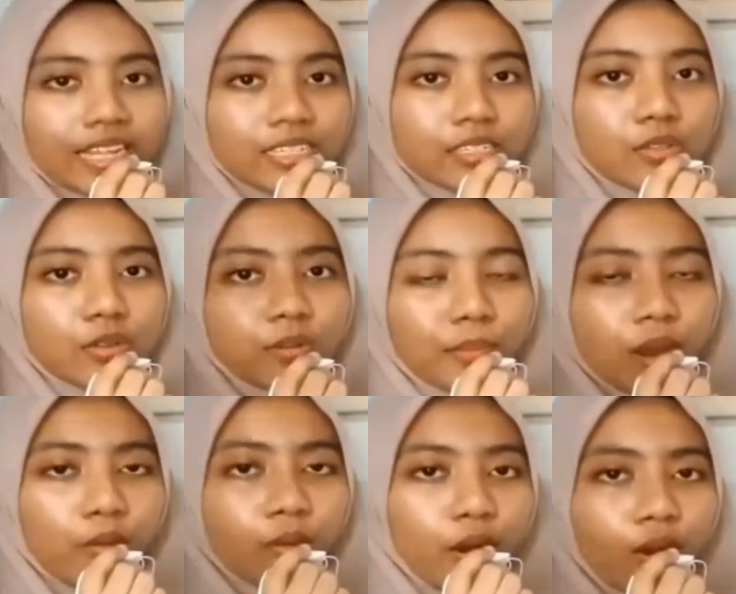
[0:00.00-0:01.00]
to the power
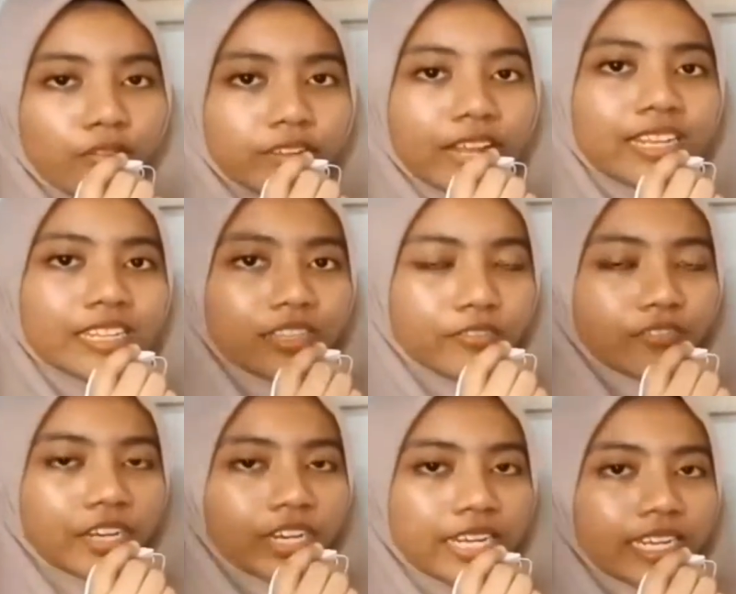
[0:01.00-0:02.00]
of negative
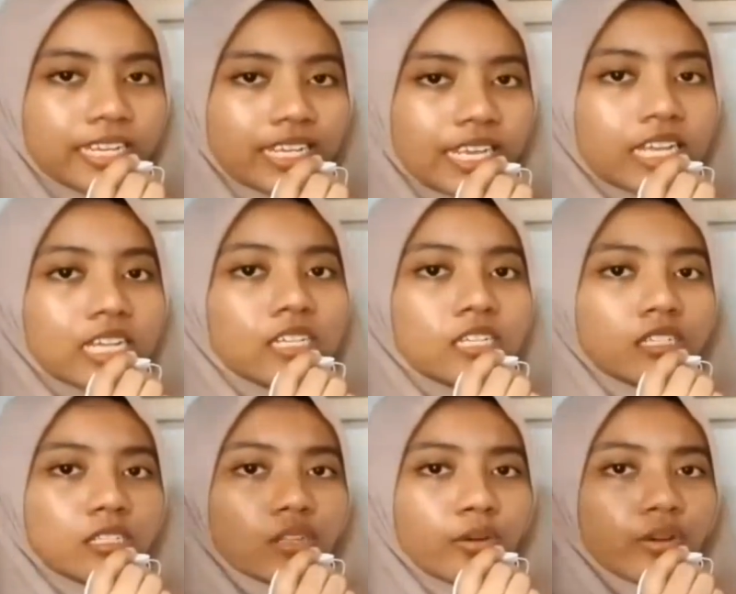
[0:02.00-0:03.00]
3. So
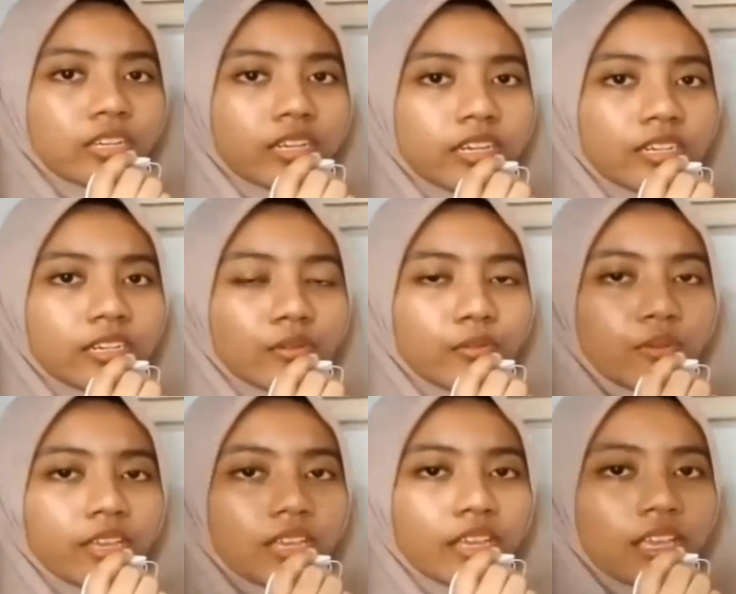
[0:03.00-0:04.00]
here
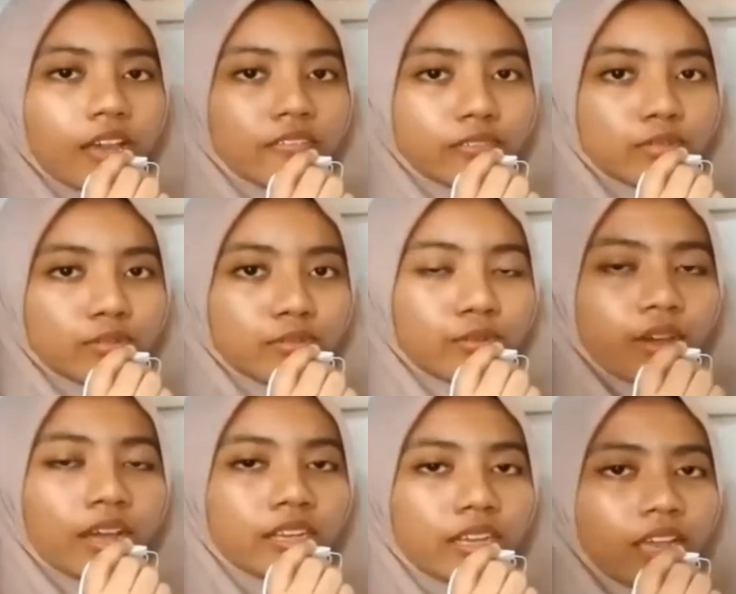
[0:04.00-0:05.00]
we have to
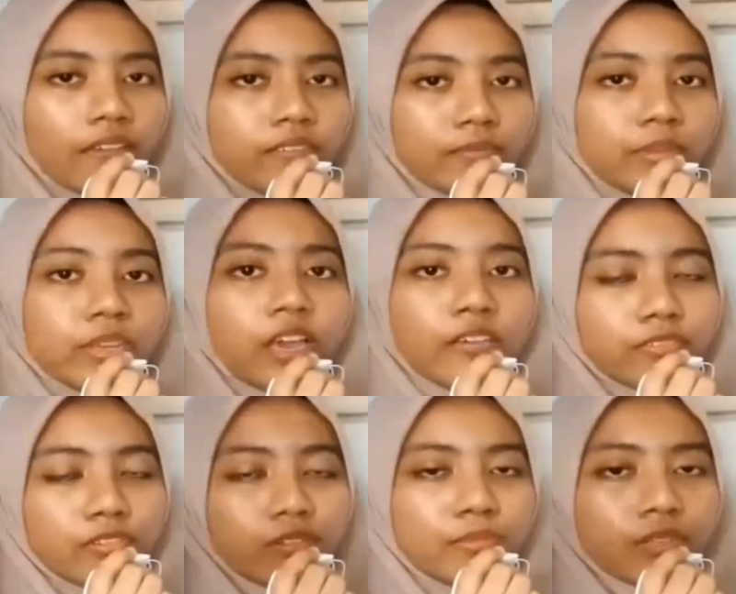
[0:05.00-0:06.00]
be careful
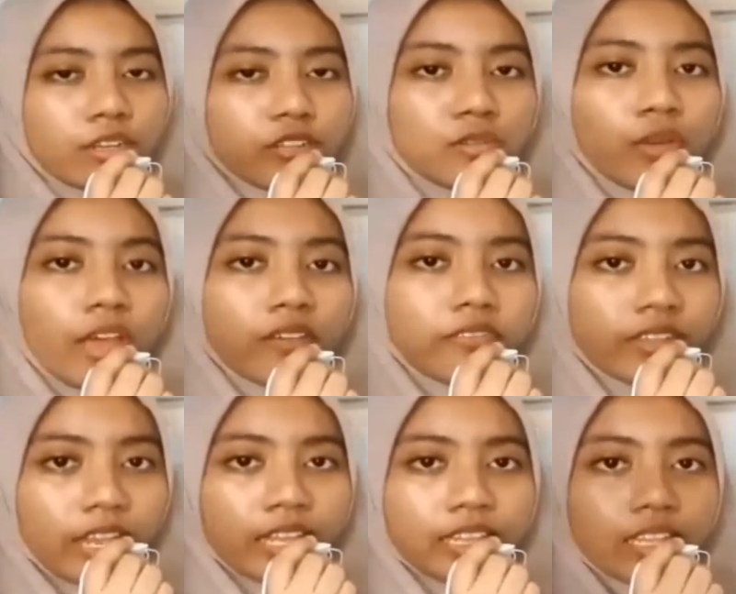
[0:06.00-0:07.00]
because we have
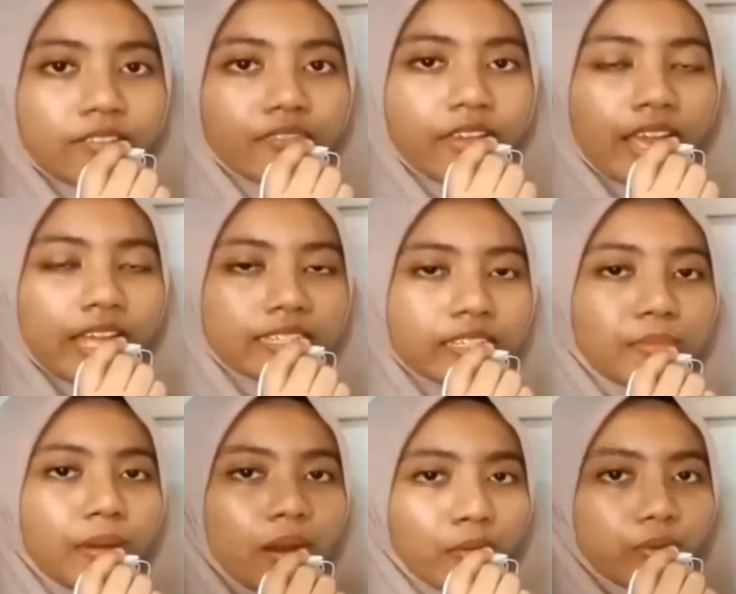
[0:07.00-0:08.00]
negative as the
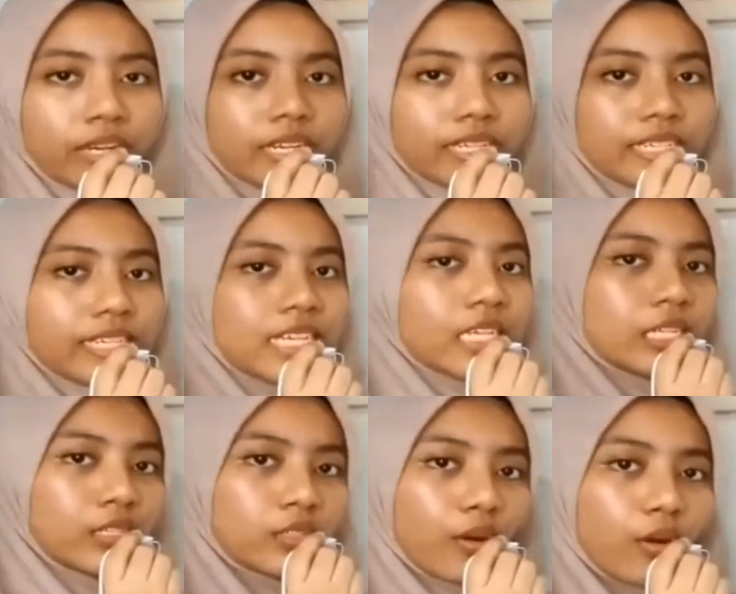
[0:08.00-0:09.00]
power.
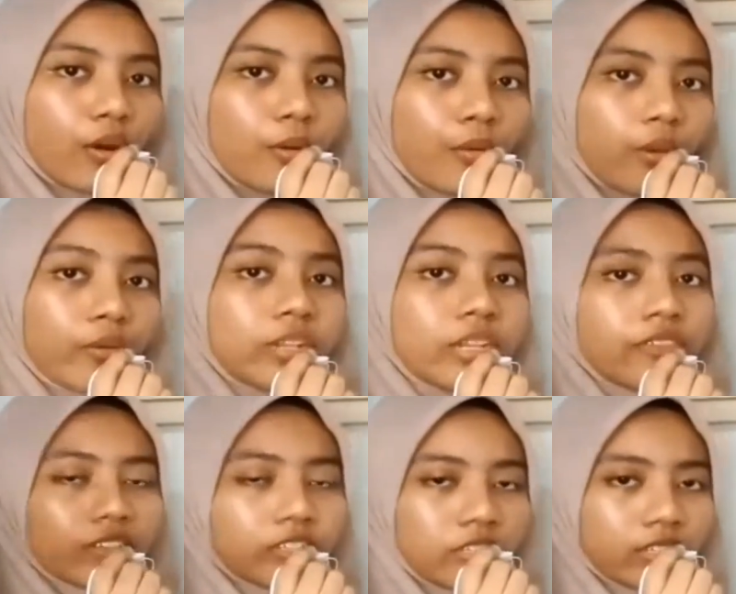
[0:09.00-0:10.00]
So when we
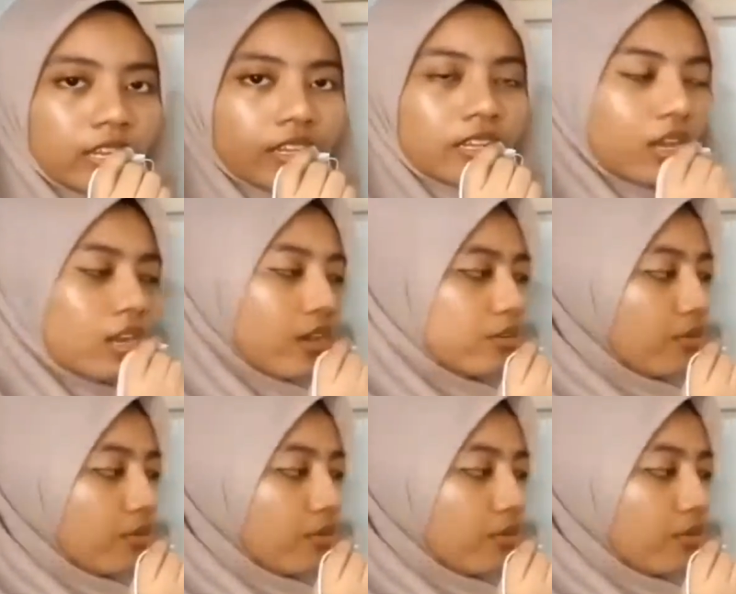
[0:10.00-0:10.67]
differentiate, we will